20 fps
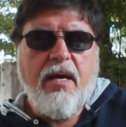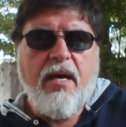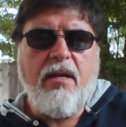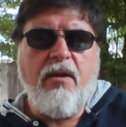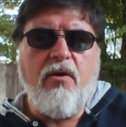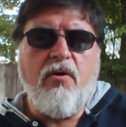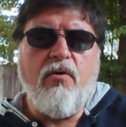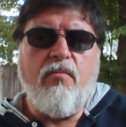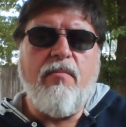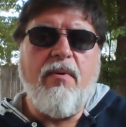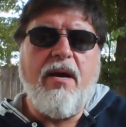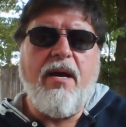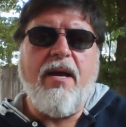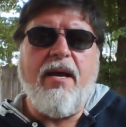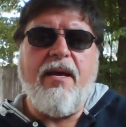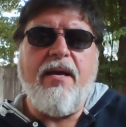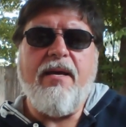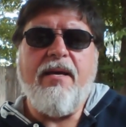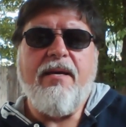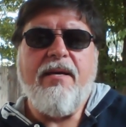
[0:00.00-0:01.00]
Hello,
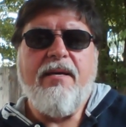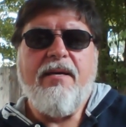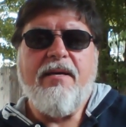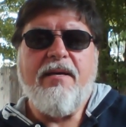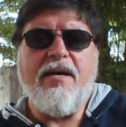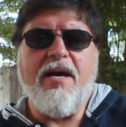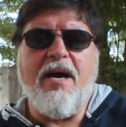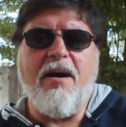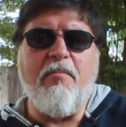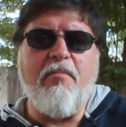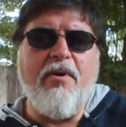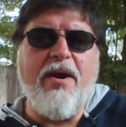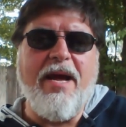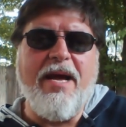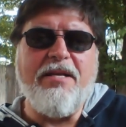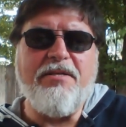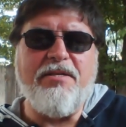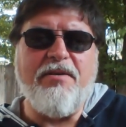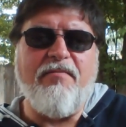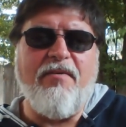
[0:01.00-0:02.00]
my
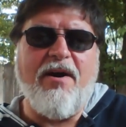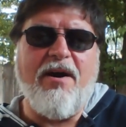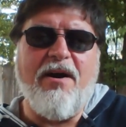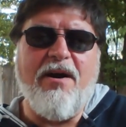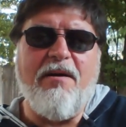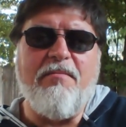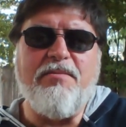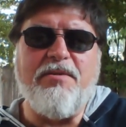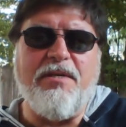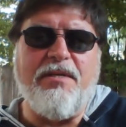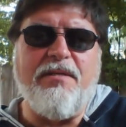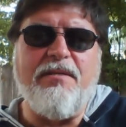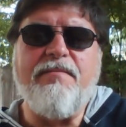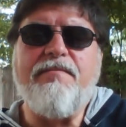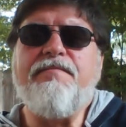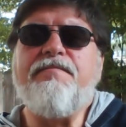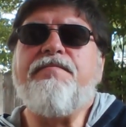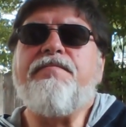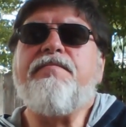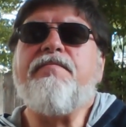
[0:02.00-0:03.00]
comrades of arms and
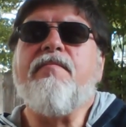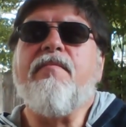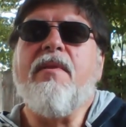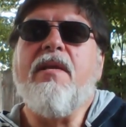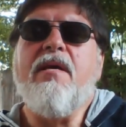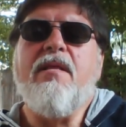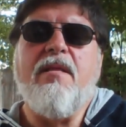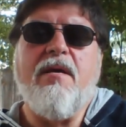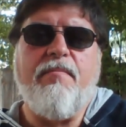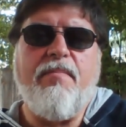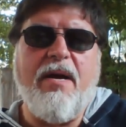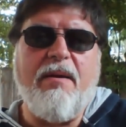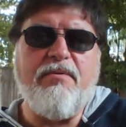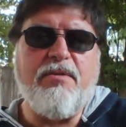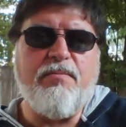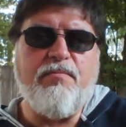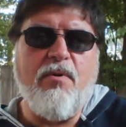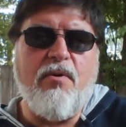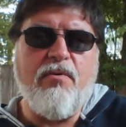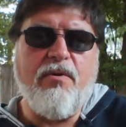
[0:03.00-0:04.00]
the pipe
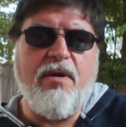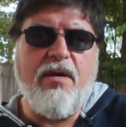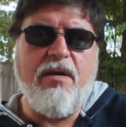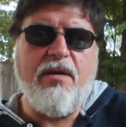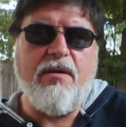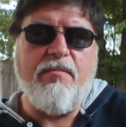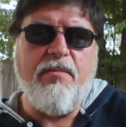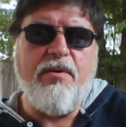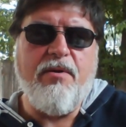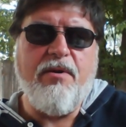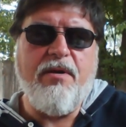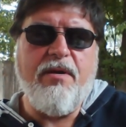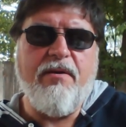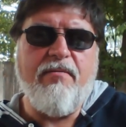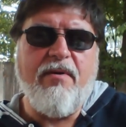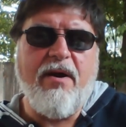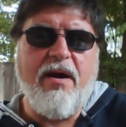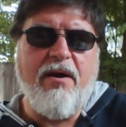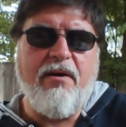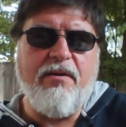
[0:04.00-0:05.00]
smoking community
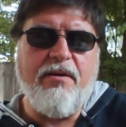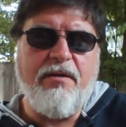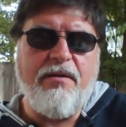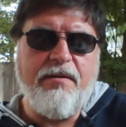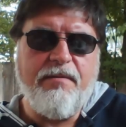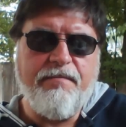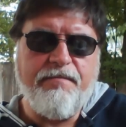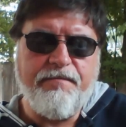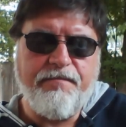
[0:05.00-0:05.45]
of Ireland.